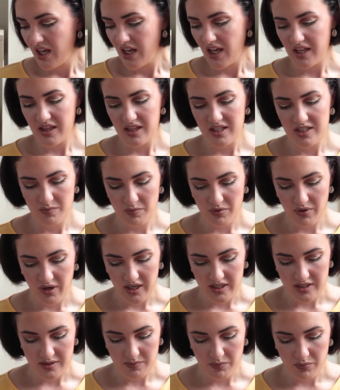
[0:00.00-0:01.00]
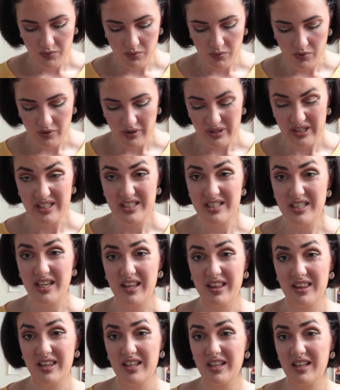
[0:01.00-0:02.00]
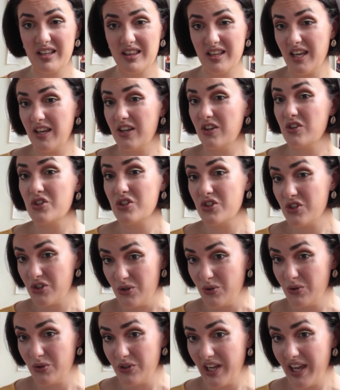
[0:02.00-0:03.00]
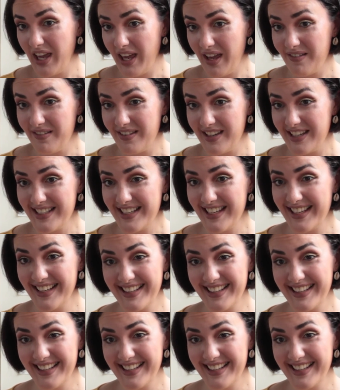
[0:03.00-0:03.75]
at this price point, I think they should have it.